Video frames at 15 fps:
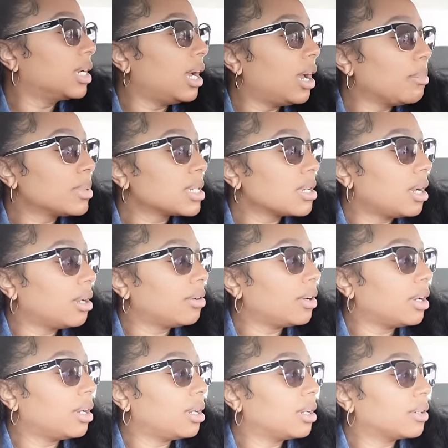a homicide,
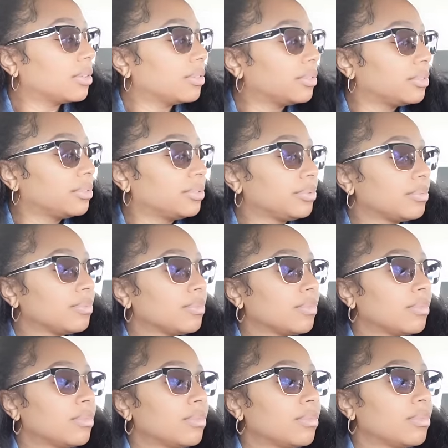right? Mm-hmm.